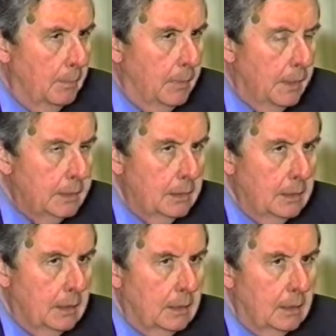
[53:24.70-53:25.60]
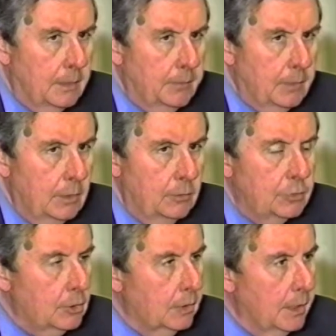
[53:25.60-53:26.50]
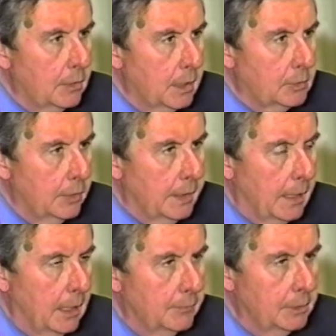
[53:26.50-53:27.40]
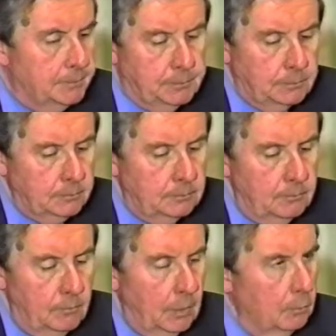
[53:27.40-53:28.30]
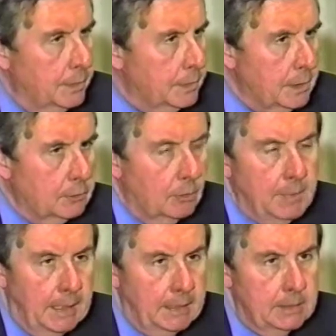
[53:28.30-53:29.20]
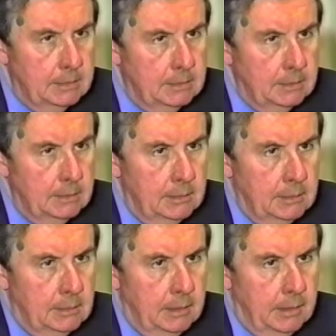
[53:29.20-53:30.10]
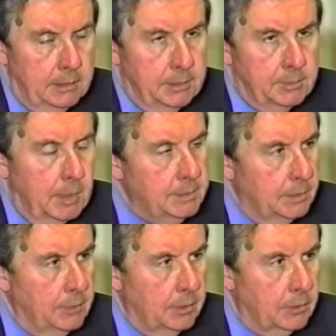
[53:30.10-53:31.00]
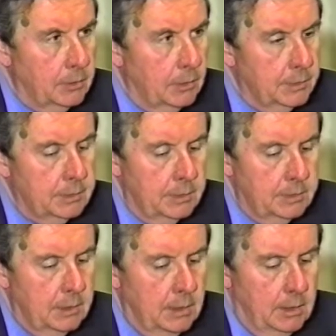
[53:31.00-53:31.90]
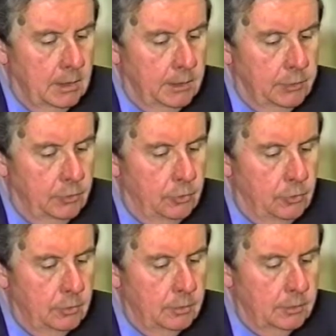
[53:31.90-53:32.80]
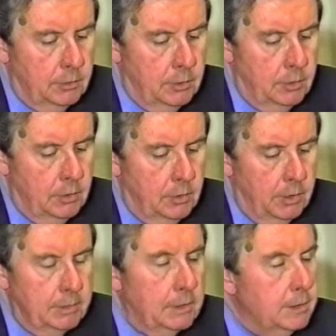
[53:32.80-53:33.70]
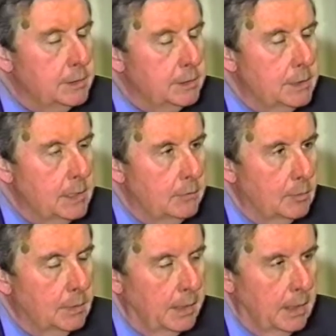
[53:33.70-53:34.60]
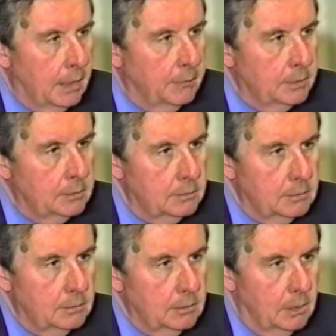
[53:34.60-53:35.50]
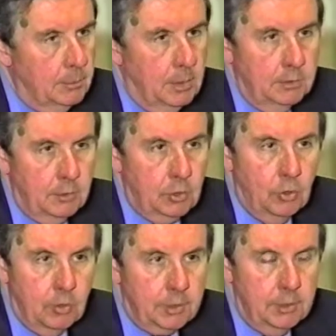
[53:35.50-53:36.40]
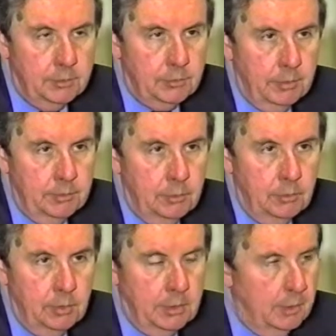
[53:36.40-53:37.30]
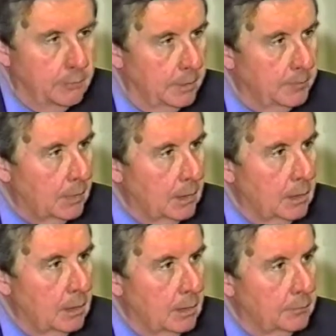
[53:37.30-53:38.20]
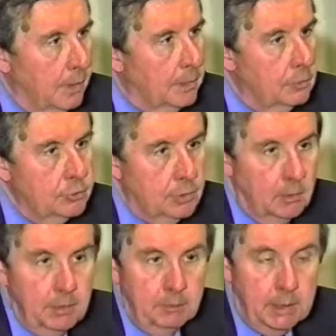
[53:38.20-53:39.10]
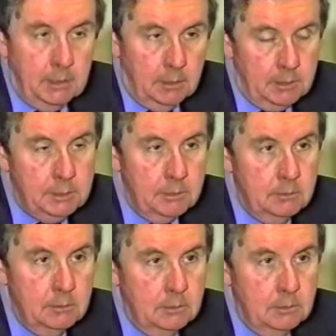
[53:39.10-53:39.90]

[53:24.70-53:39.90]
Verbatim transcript: but um, you certainly are not going to have it with a central bank and displacing the other currencies. You could conceivably have it among the core countries. You could have a Franco-German Benelux